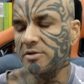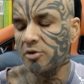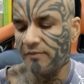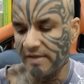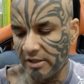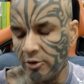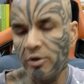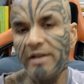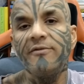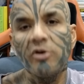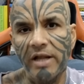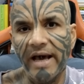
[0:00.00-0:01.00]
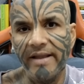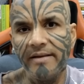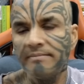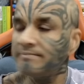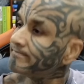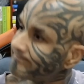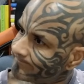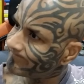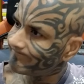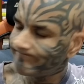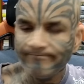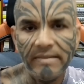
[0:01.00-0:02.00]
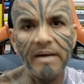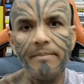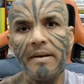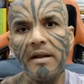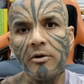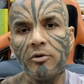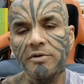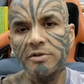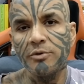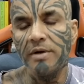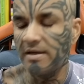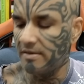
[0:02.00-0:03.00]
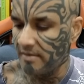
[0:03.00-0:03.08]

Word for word: So whether you live or die, it goes to her.